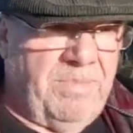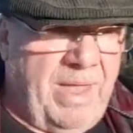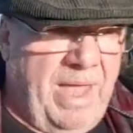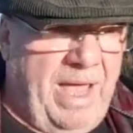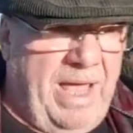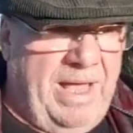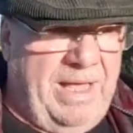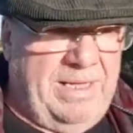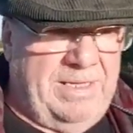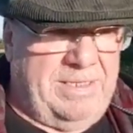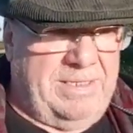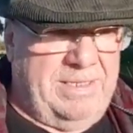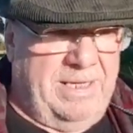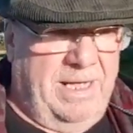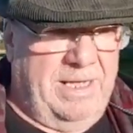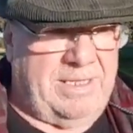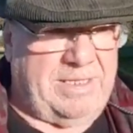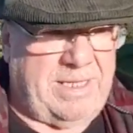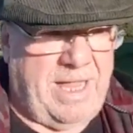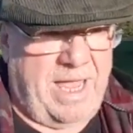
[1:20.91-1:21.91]
as
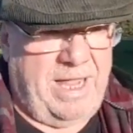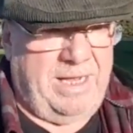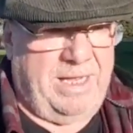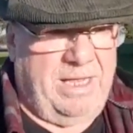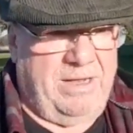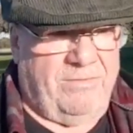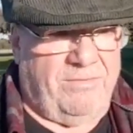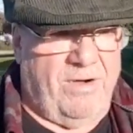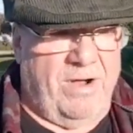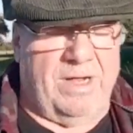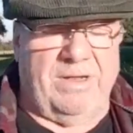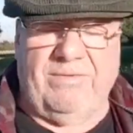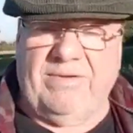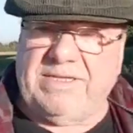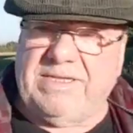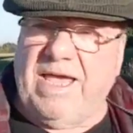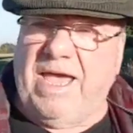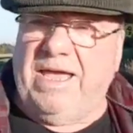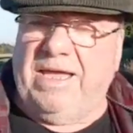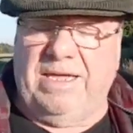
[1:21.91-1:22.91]
standing in front of a
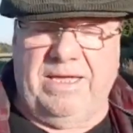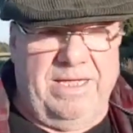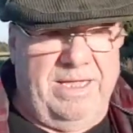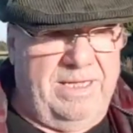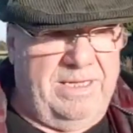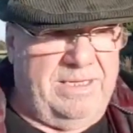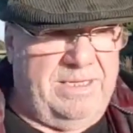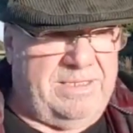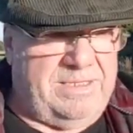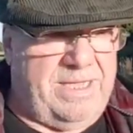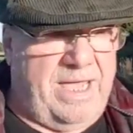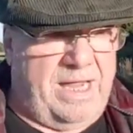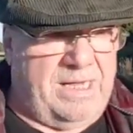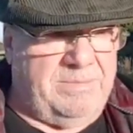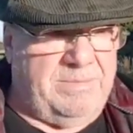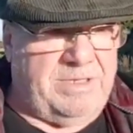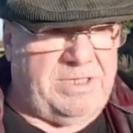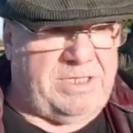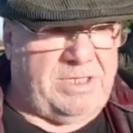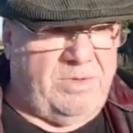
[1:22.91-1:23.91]
tank in
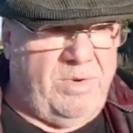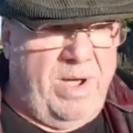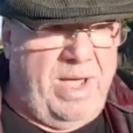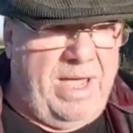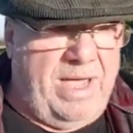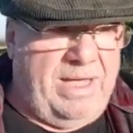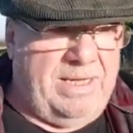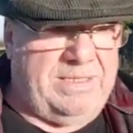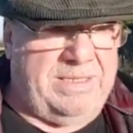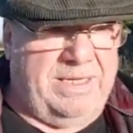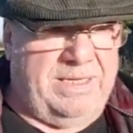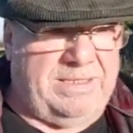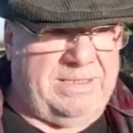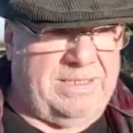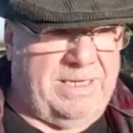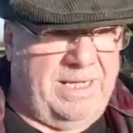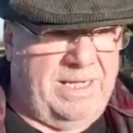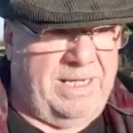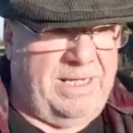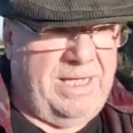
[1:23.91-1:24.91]
Tiananmen Square
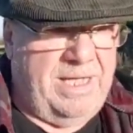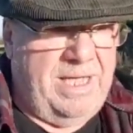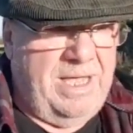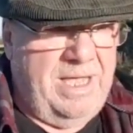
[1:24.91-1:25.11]
did,